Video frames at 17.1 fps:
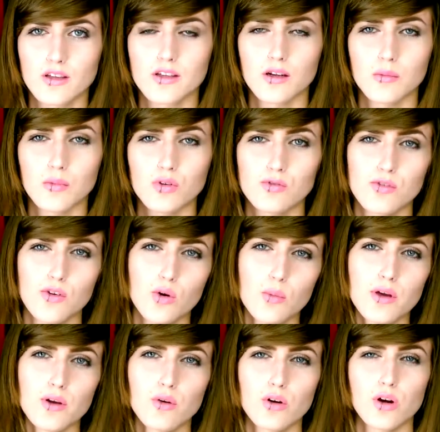and I'm not
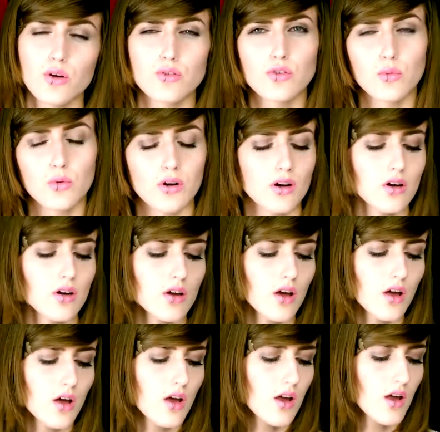filming or going to work.
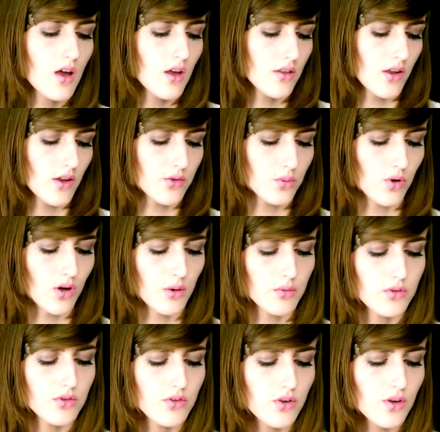That's what I
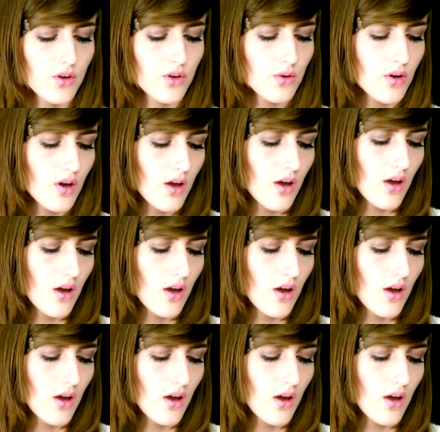would do.